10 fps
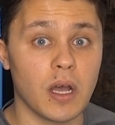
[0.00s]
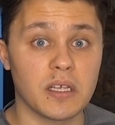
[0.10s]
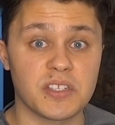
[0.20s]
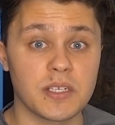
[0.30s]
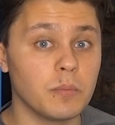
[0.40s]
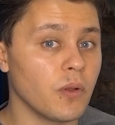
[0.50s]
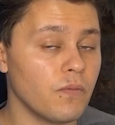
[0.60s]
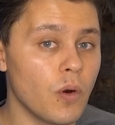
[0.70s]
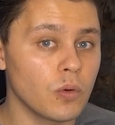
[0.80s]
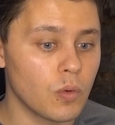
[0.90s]
a simple
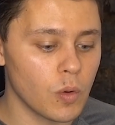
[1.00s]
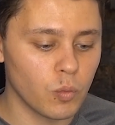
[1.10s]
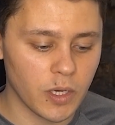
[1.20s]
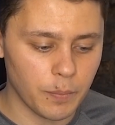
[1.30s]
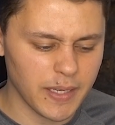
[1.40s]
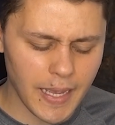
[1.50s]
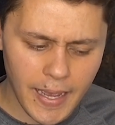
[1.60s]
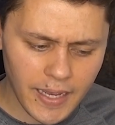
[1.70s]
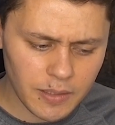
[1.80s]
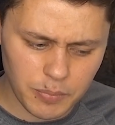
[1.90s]
phone call would have been
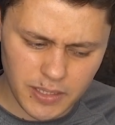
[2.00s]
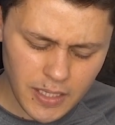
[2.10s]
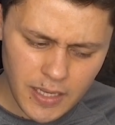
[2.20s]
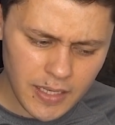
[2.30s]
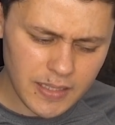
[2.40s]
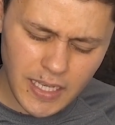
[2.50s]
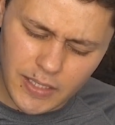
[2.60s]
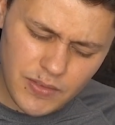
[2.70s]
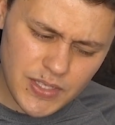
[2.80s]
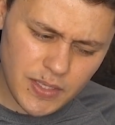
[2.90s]
had, but not
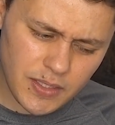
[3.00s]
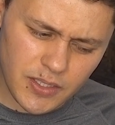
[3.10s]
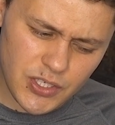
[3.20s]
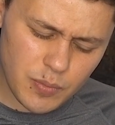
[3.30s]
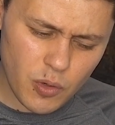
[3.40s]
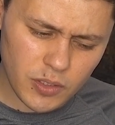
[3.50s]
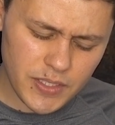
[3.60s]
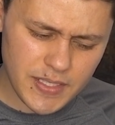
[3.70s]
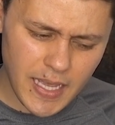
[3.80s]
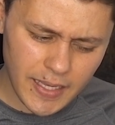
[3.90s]
even something as small
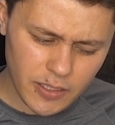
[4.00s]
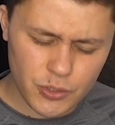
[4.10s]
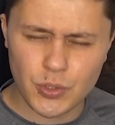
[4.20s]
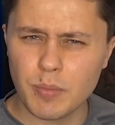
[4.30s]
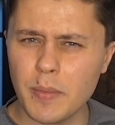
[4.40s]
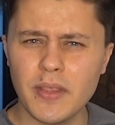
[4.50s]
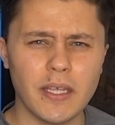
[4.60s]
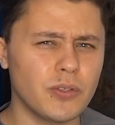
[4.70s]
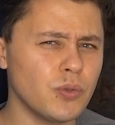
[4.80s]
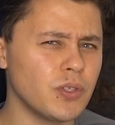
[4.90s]
as that. Now, sure, maybe
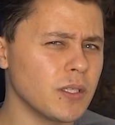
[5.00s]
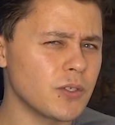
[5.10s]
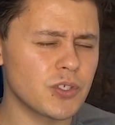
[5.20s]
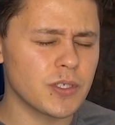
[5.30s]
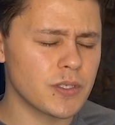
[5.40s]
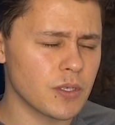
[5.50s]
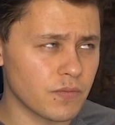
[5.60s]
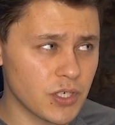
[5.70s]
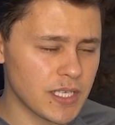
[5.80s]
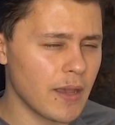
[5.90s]
that due diligence
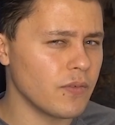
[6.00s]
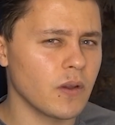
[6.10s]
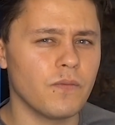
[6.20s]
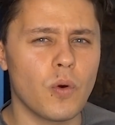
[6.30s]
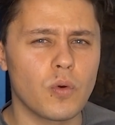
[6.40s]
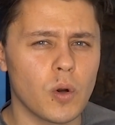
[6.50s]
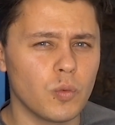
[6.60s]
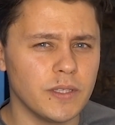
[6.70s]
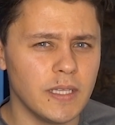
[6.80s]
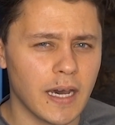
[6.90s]
of just having a phone call
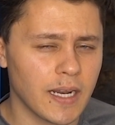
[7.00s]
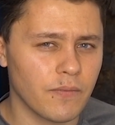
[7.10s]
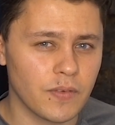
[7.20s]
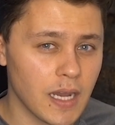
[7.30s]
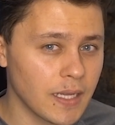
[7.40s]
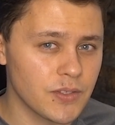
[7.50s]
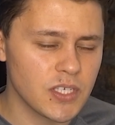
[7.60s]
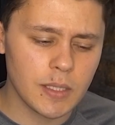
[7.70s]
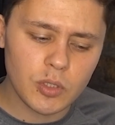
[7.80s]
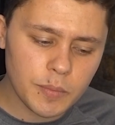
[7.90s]
would not have gone
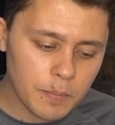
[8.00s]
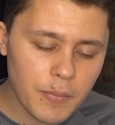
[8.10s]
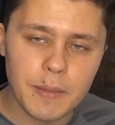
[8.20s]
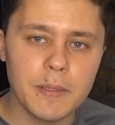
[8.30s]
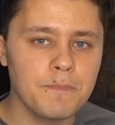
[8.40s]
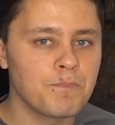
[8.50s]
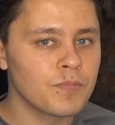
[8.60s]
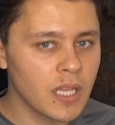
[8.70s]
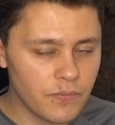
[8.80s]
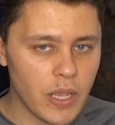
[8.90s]
somewhere, but maybe
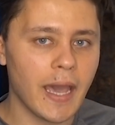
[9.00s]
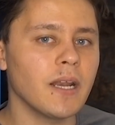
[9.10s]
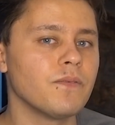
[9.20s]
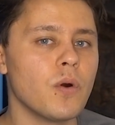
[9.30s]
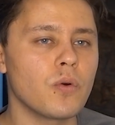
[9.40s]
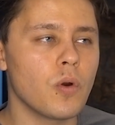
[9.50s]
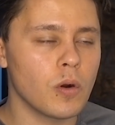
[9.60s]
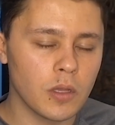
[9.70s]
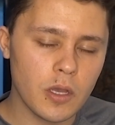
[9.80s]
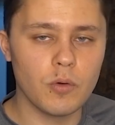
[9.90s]
if you had a phone
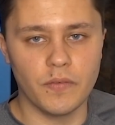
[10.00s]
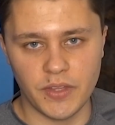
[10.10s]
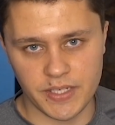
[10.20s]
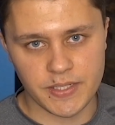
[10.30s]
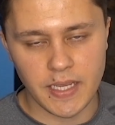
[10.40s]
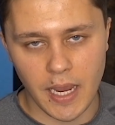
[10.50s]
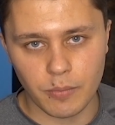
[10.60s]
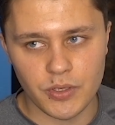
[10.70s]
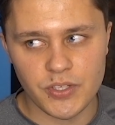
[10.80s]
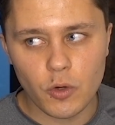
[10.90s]
call with these
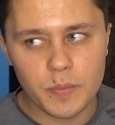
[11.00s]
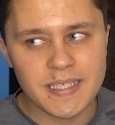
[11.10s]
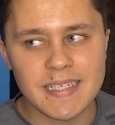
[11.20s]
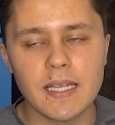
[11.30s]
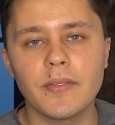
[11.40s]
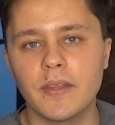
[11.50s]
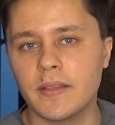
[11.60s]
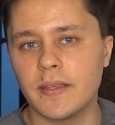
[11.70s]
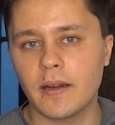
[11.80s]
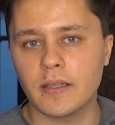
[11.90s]
scammers, there would have been
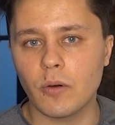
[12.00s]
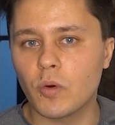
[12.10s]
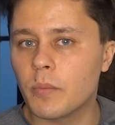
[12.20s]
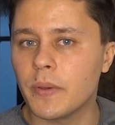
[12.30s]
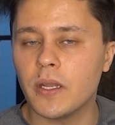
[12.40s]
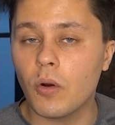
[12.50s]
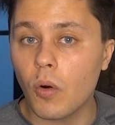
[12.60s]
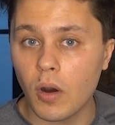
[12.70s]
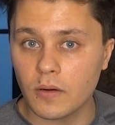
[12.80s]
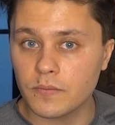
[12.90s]
something there that would have been
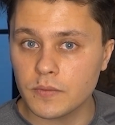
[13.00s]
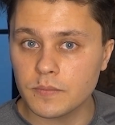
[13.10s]
off